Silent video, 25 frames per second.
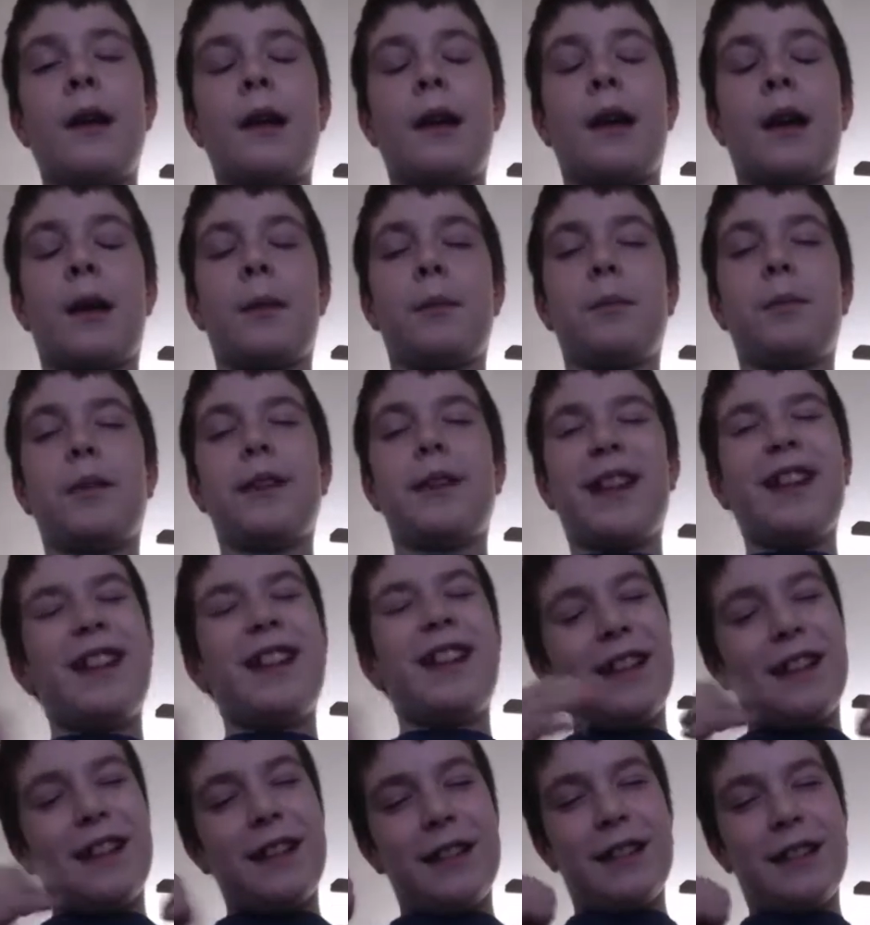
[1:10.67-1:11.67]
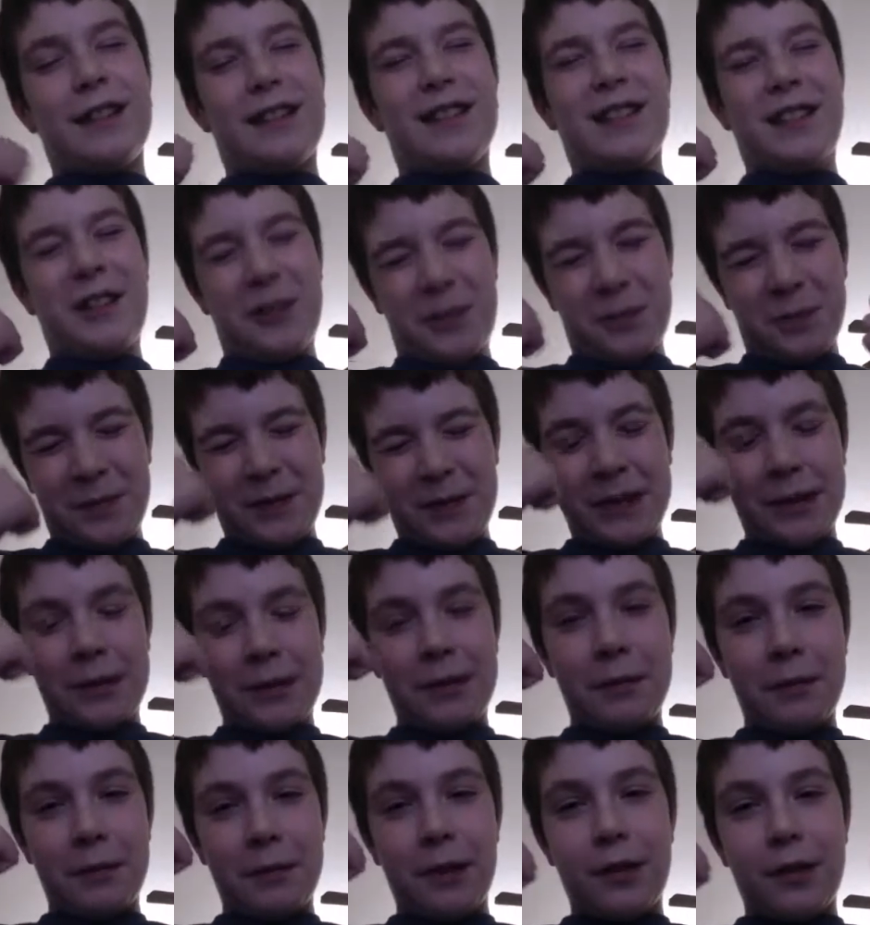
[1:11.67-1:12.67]
And please help
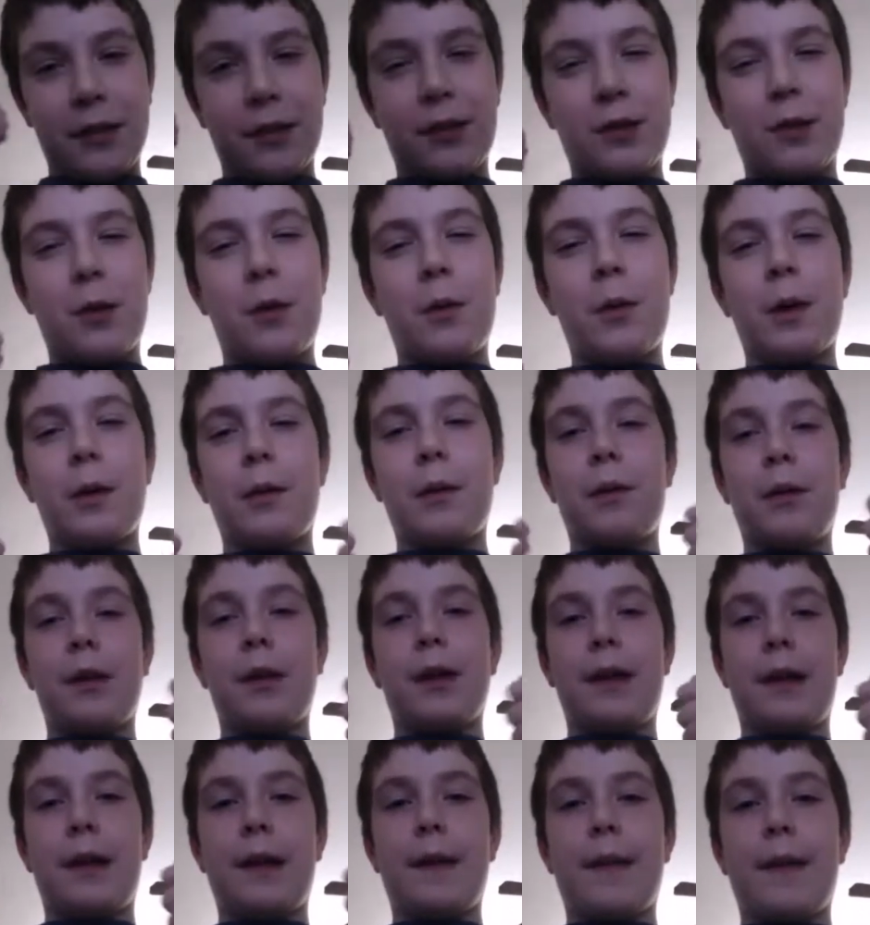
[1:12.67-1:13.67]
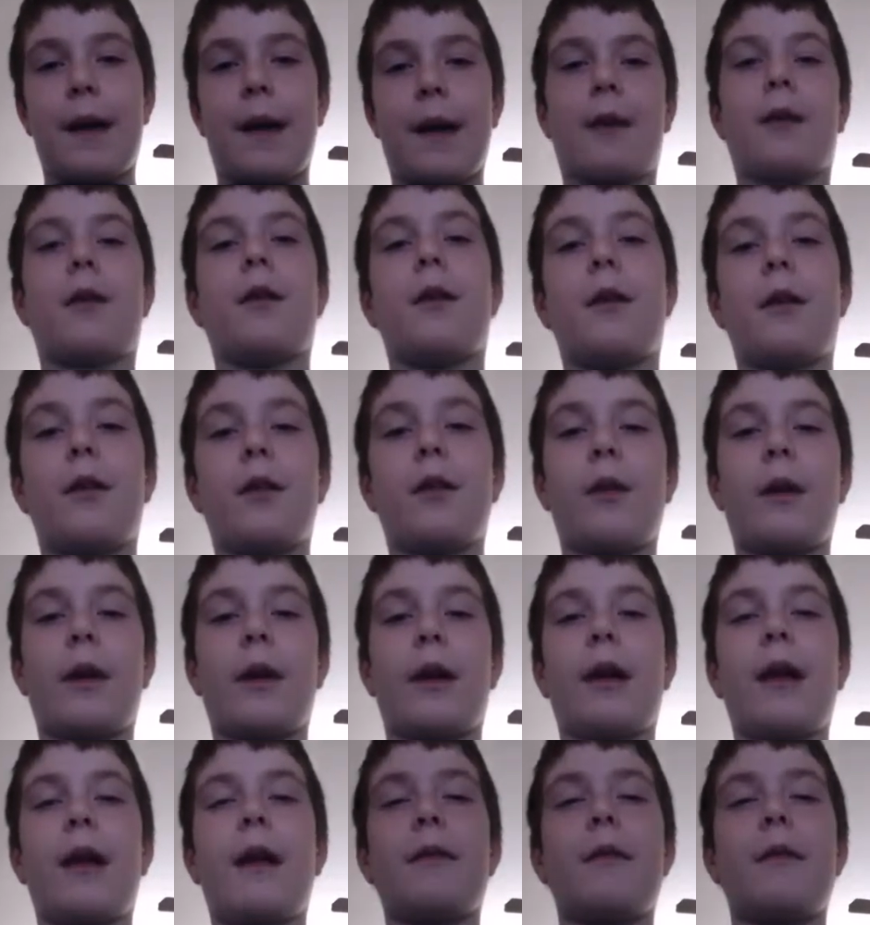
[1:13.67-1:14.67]
me reach this goal. I really need that car so I
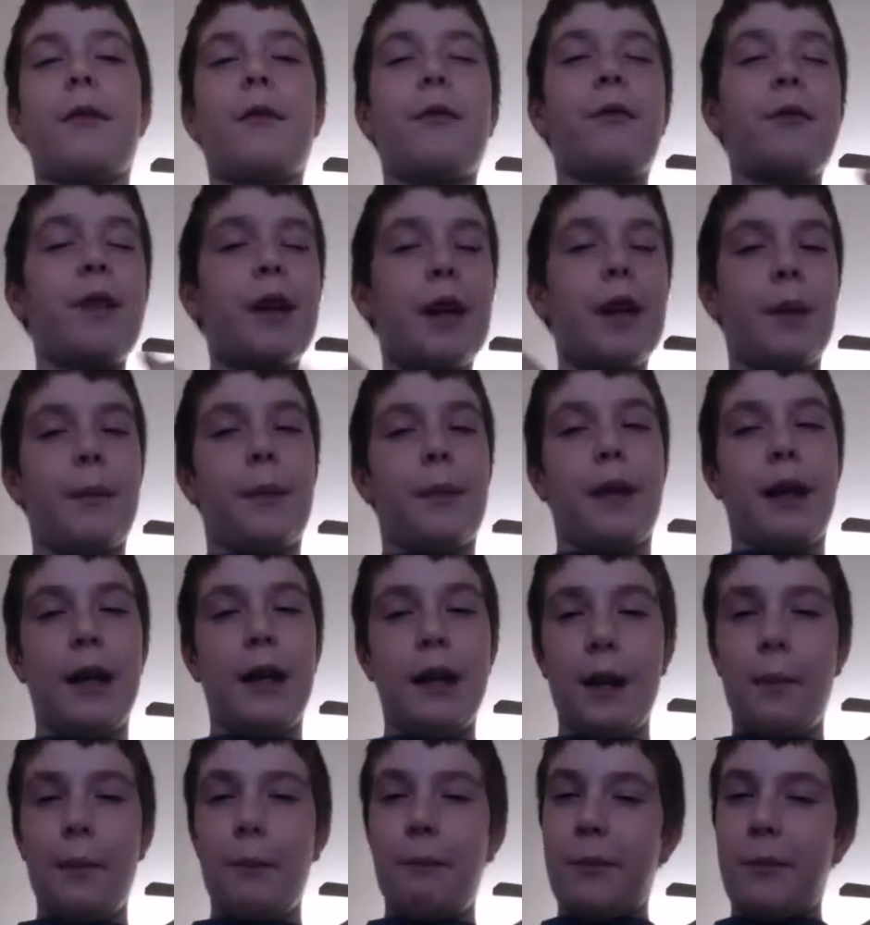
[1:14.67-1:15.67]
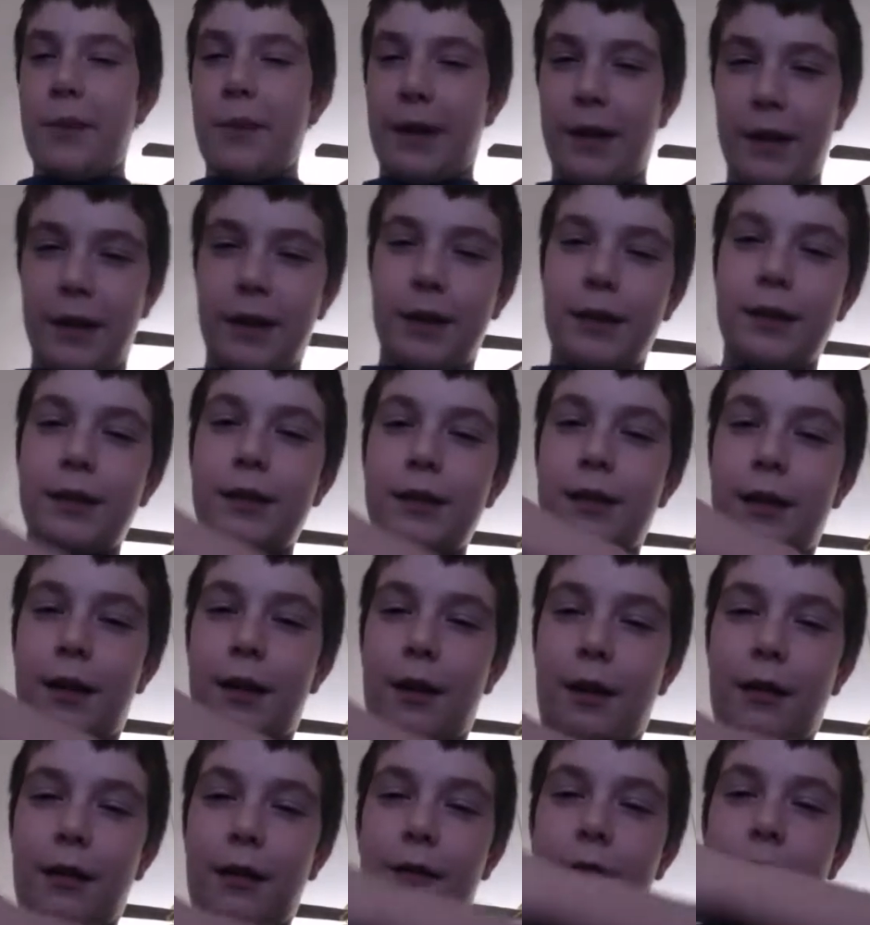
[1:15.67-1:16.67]
can have the freedom and independence
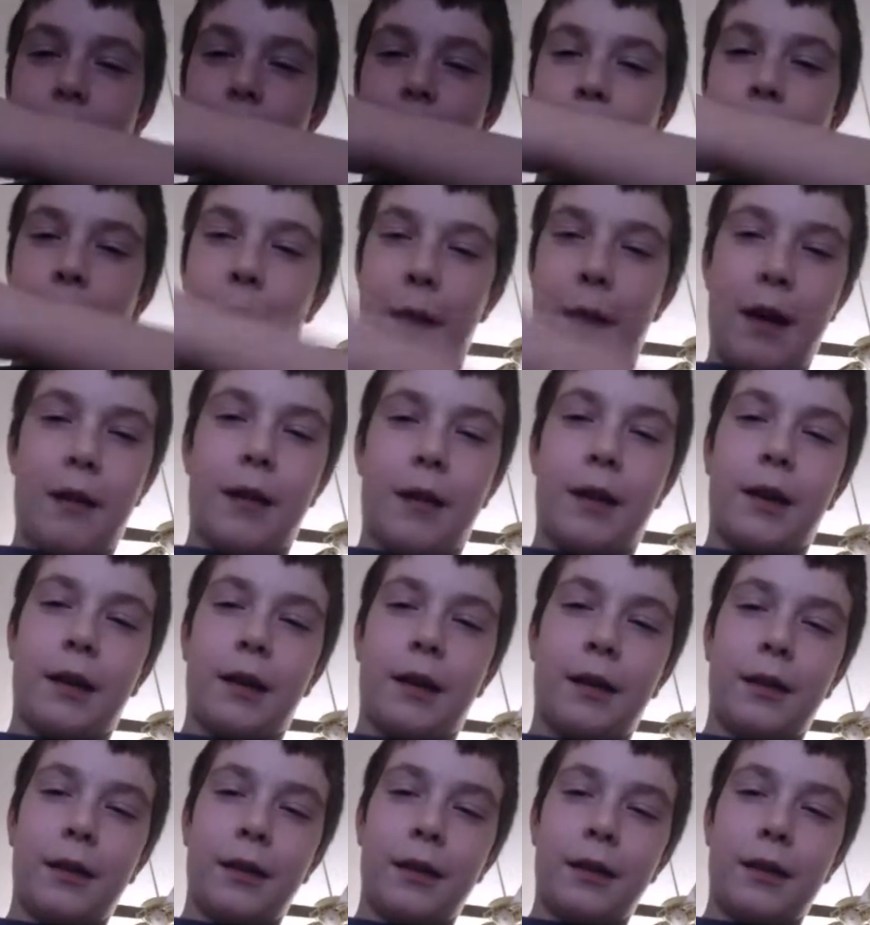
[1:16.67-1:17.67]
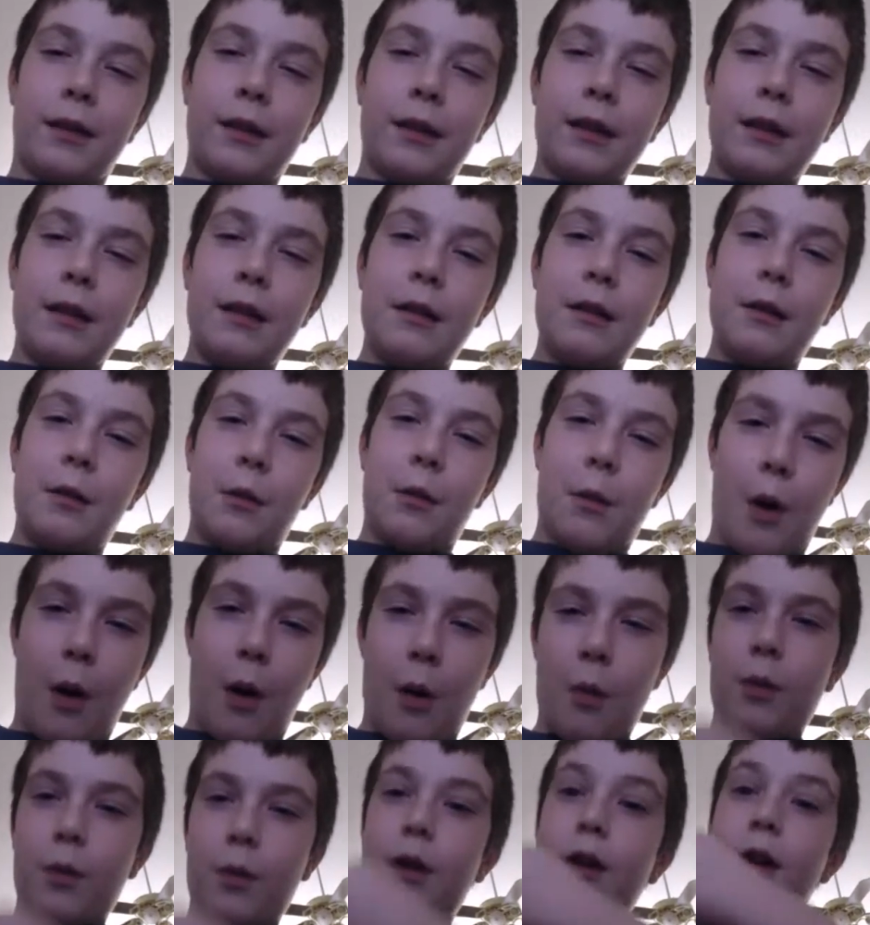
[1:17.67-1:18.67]
of Americans who
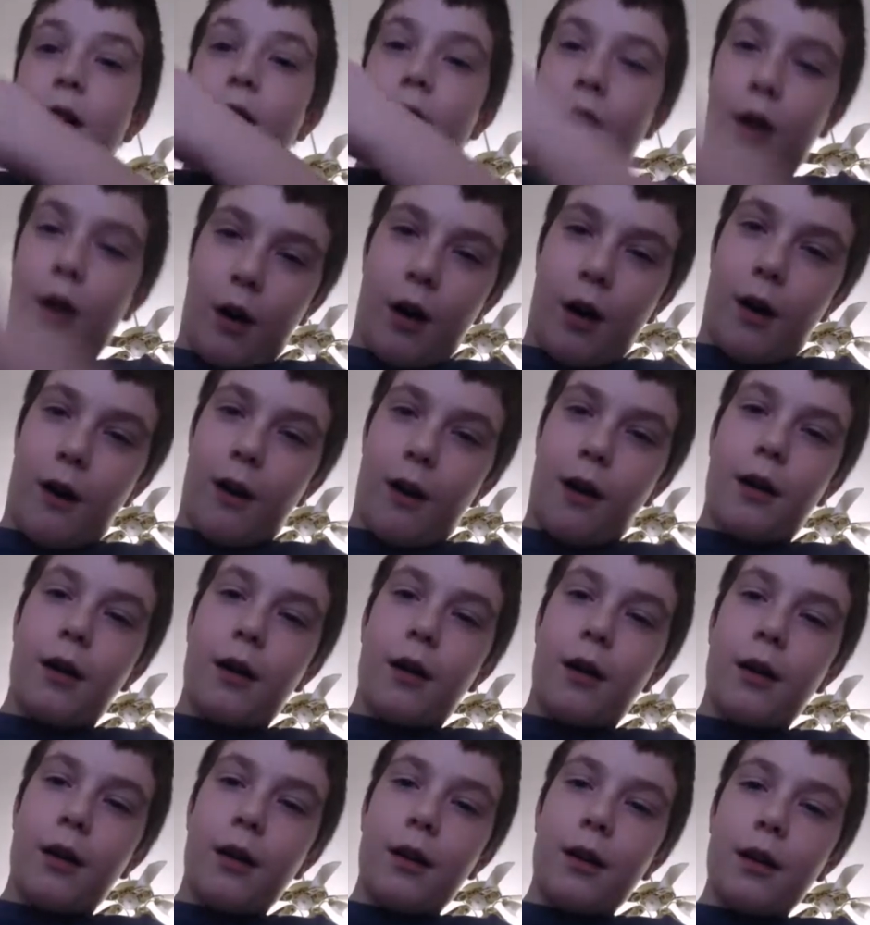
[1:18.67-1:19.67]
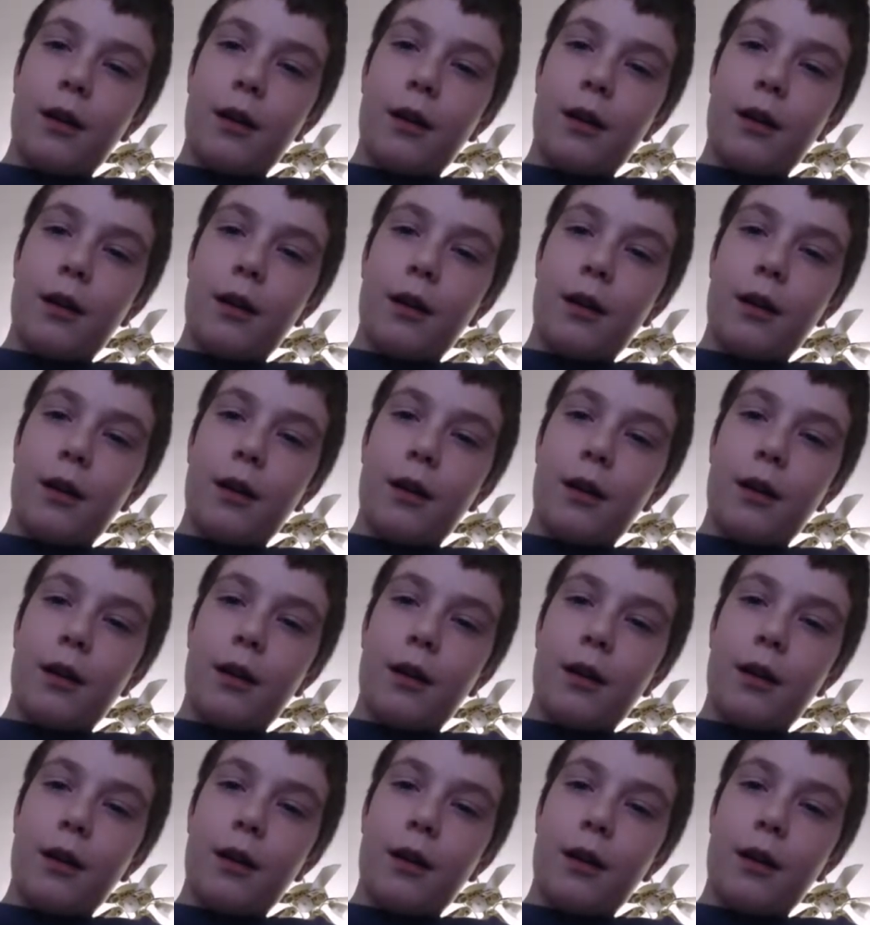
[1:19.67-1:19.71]
own a car.